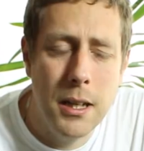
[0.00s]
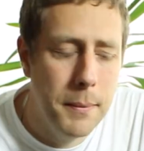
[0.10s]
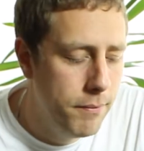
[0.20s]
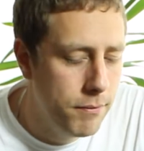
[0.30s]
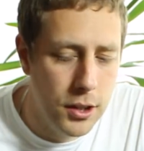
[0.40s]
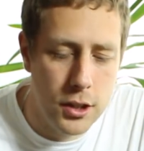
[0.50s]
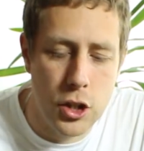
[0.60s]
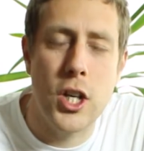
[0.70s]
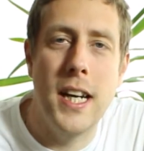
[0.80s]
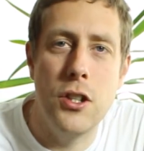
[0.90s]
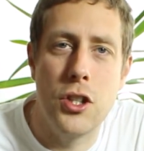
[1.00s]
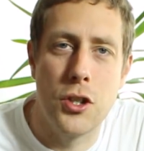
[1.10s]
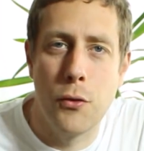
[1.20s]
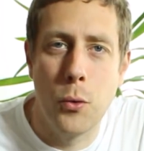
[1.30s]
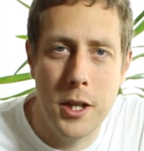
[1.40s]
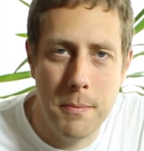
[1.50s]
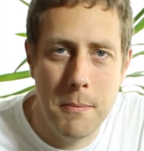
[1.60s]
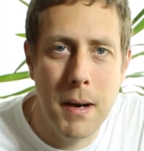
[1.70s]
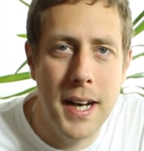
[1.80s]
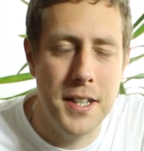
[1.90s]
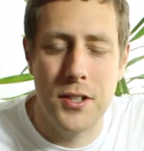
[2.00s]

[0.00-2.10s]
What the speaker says: I mean, the changes have already been made.